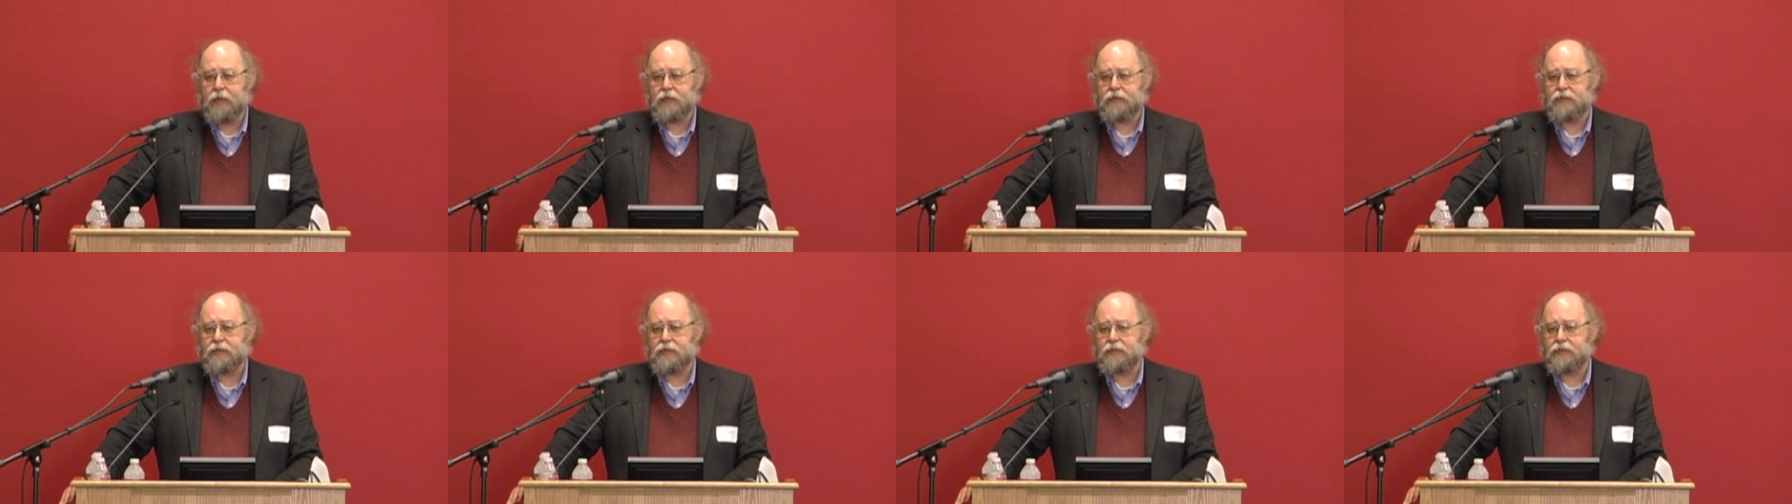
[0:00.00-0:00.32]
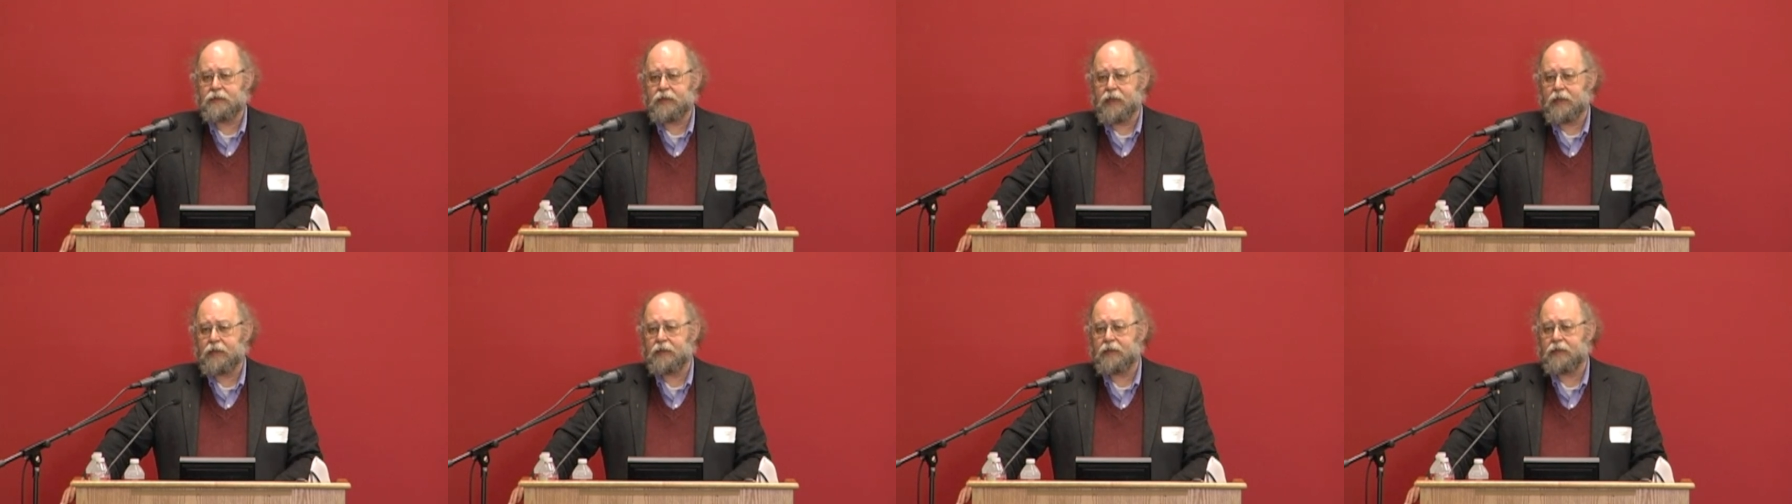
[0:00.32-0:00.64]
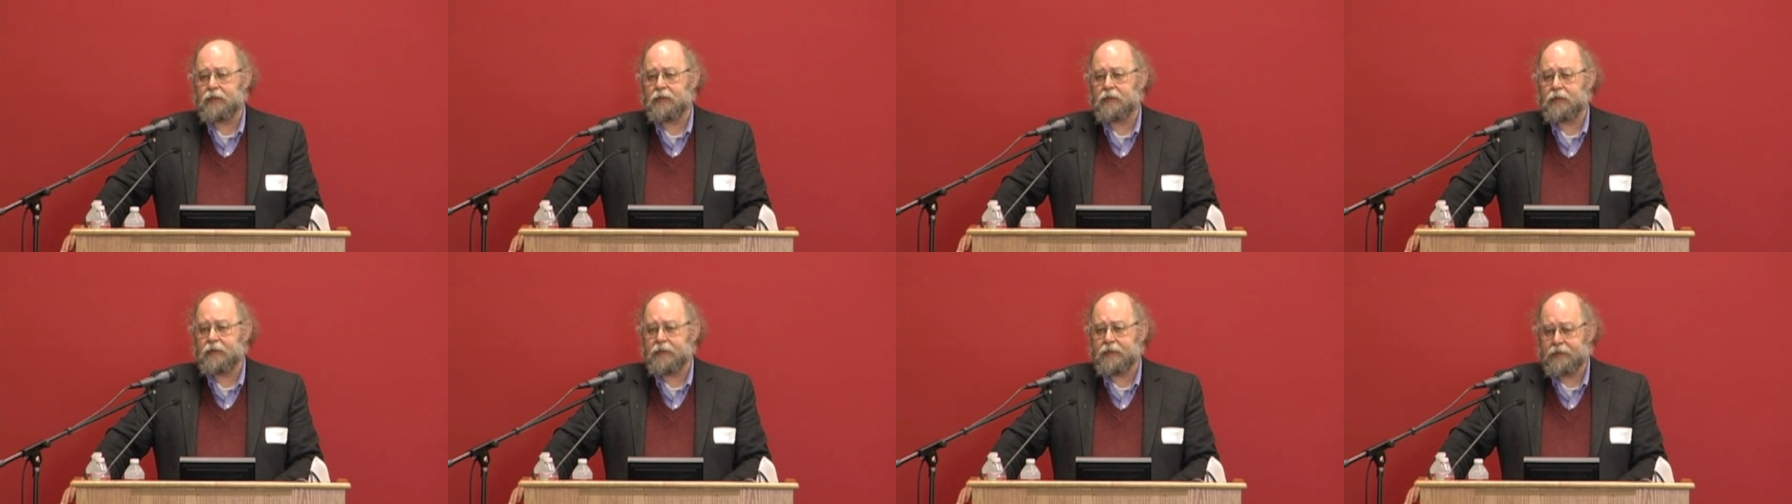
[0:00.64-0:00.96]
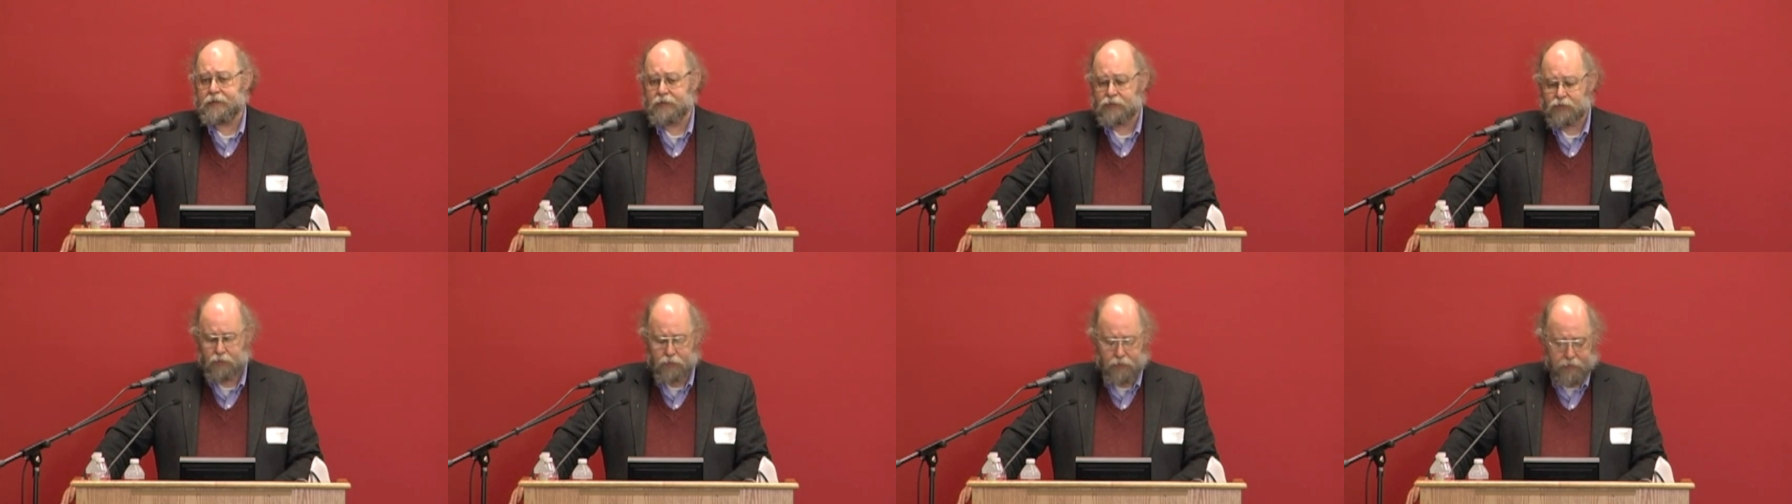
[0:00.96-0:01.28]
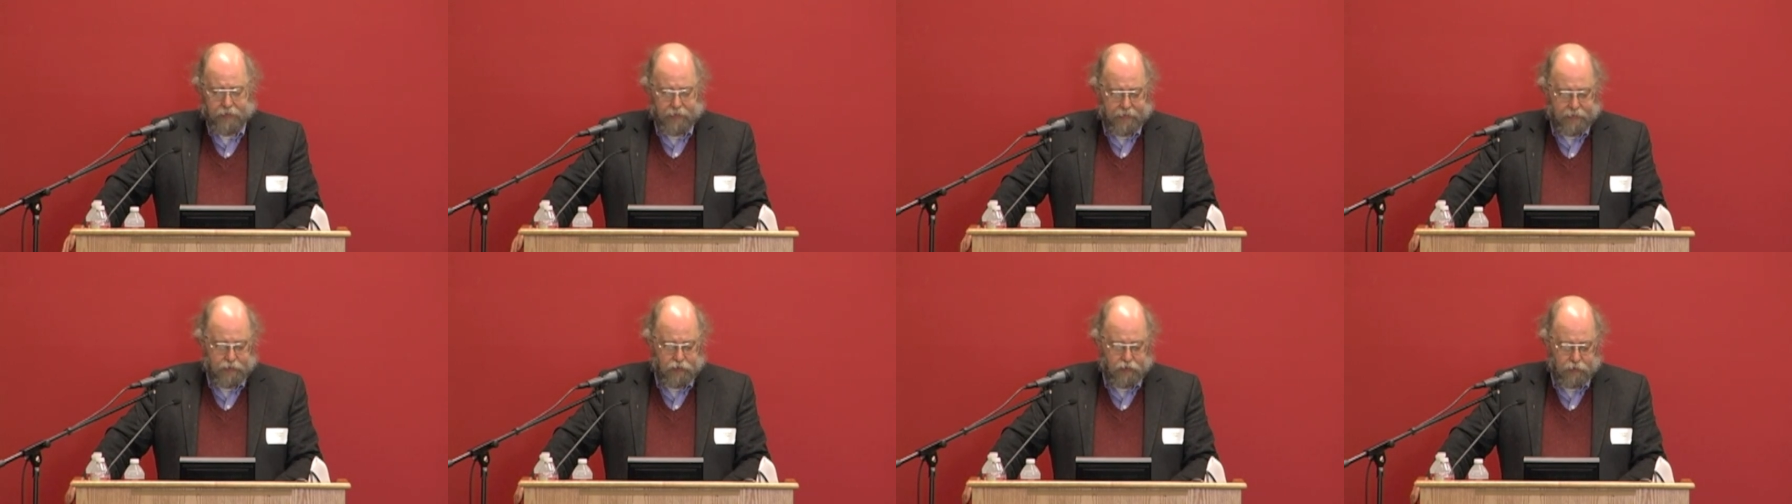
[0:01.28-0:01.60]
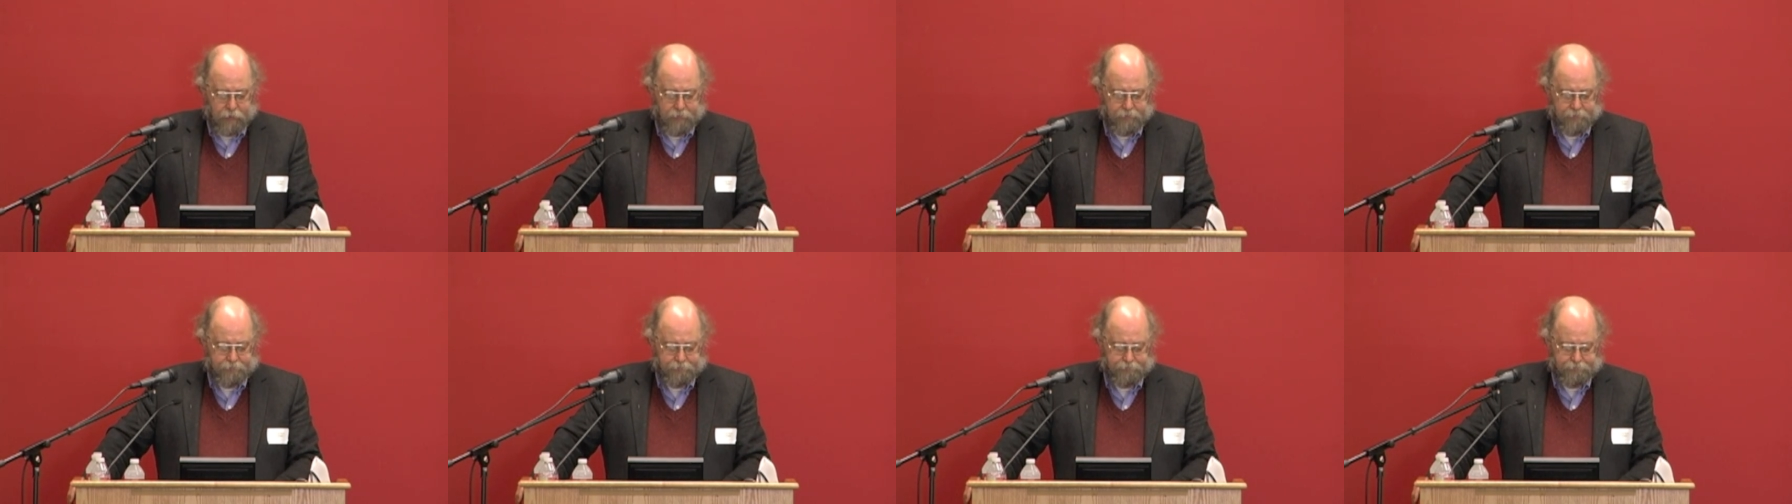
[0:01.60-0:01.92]
sustaining his
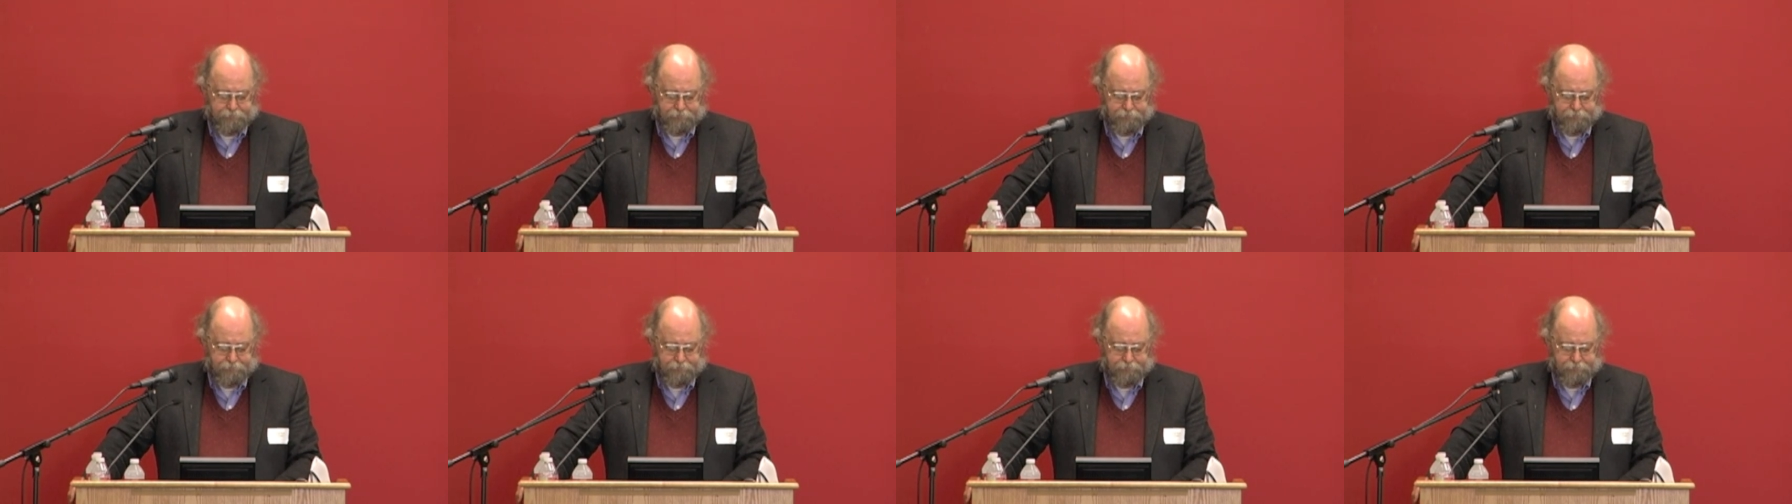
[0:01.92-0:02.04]
creation.